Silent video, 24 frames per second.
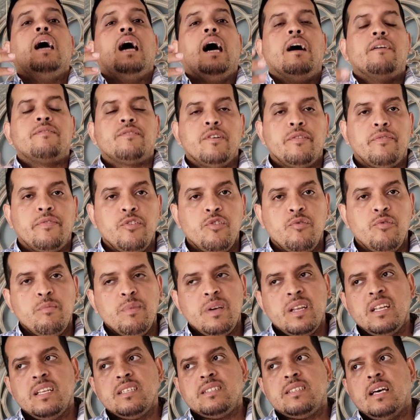After a few
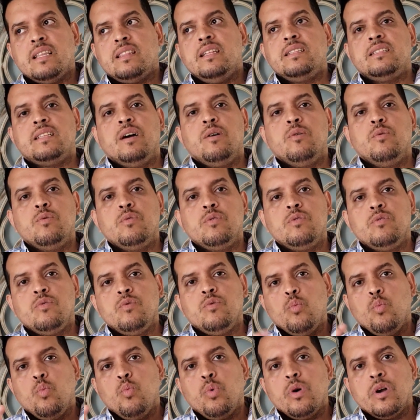minutes, I think that
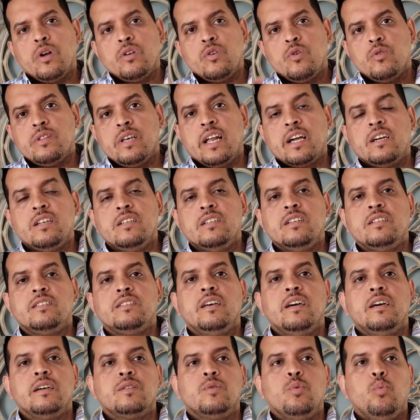weird note that I couldn't
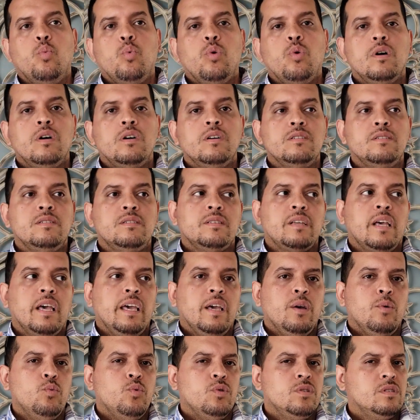detect was
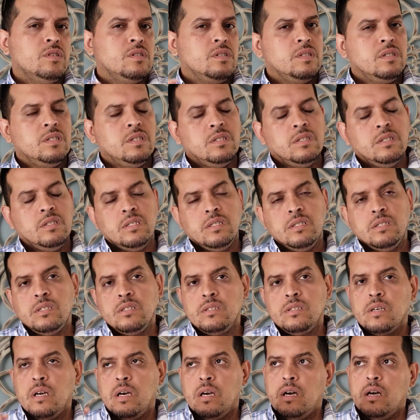a woodsy
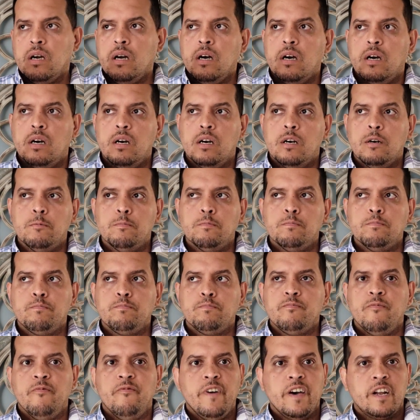
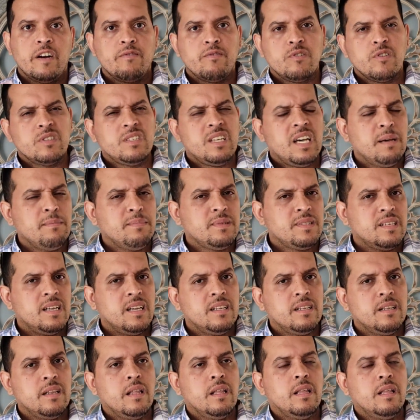vetiver type
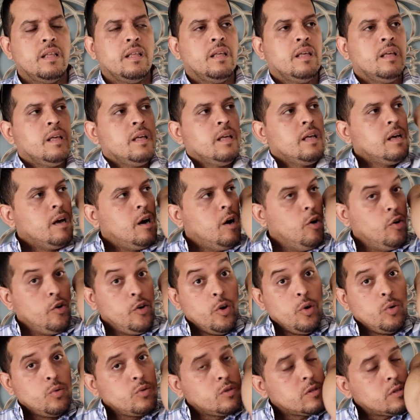scent or
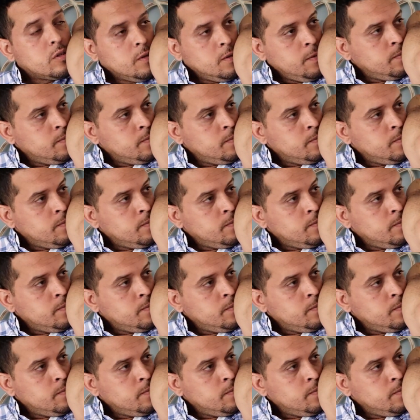note.